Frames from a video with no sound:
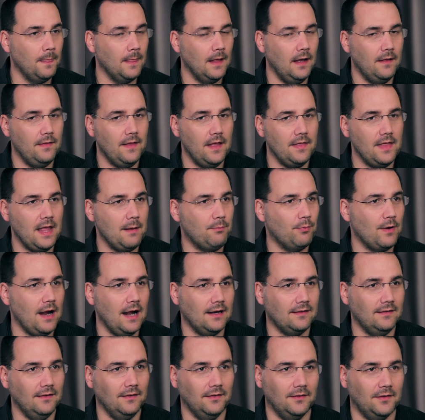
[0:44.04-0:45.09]
And then they
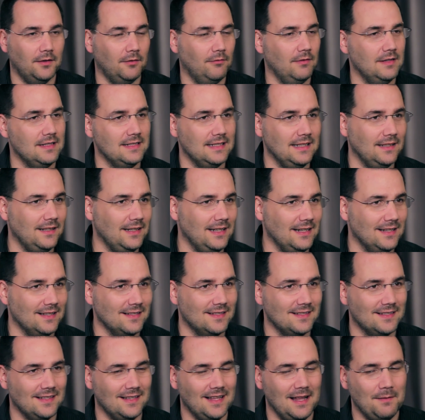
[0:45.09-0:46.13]
practice their
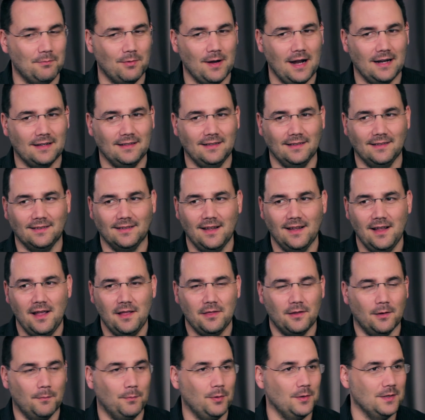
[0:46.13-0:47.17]
resilience and they practice
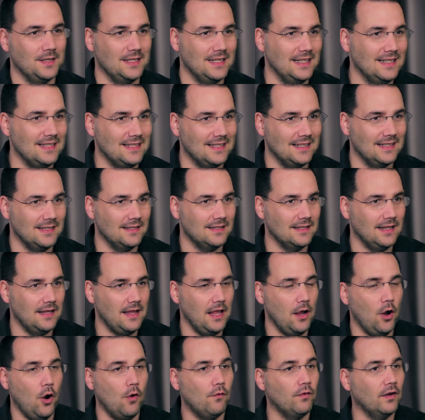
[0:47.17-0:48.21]
their persistence and
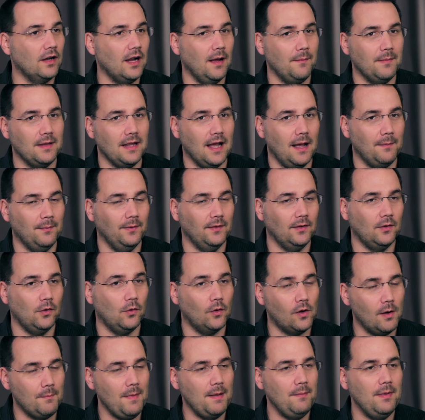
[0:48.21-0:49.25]
they overcome the obstacle,
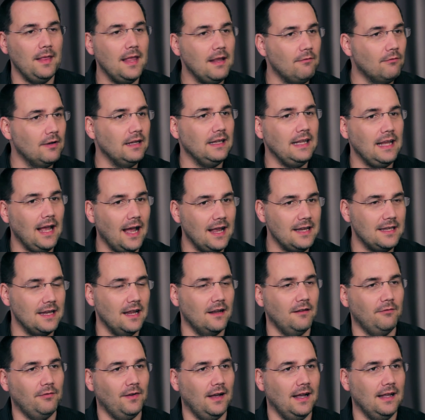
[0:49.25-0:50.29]
or maybe they really
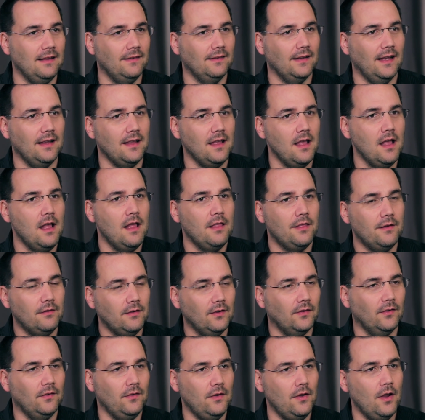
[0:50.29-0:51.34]
identify and say, There
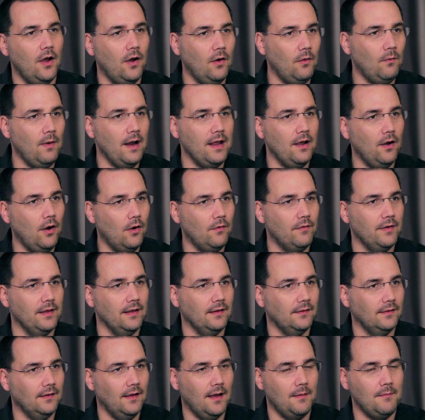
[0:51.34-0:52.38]
is no way over
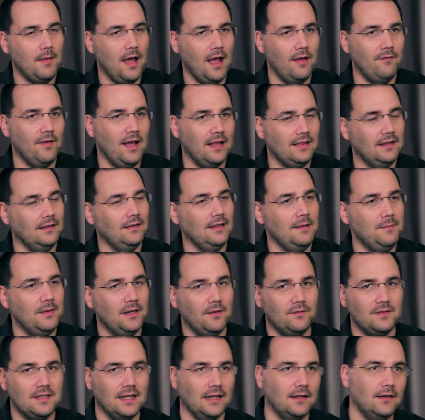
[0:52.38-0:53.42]
this. I'm, I'm at the limit
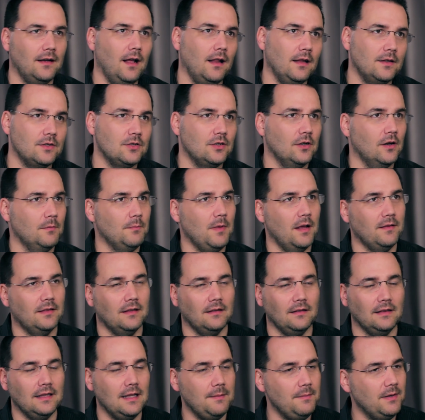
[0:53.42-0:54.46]
of technology or I'm at the
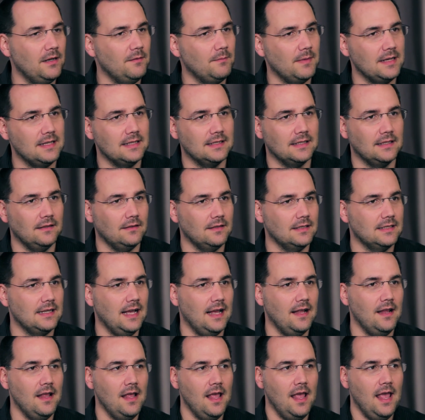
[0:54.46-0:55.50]
limit of my skill
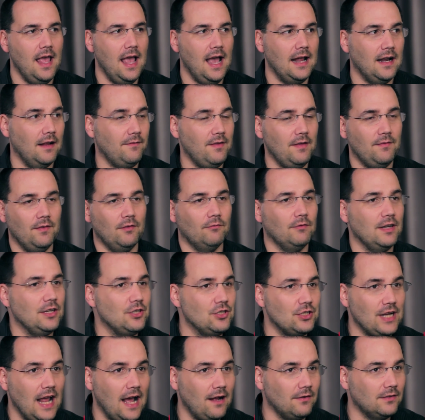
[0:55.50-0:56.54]
set. And I've even
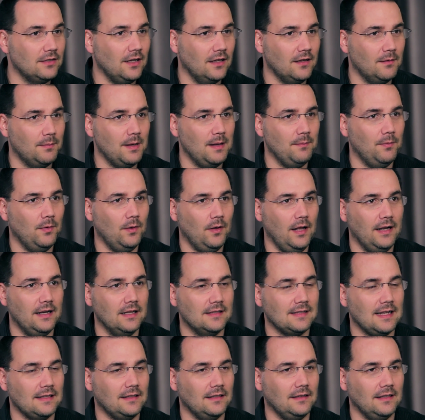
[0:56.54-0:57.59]
reached out to other people and
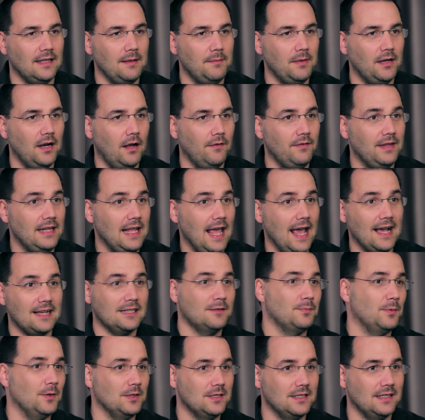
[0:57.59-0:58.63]
it's at the limit of the
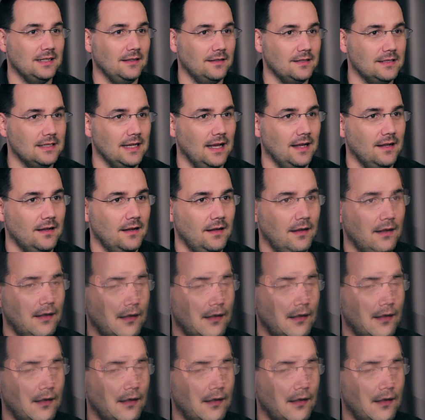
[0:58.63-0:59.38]
expert skill set.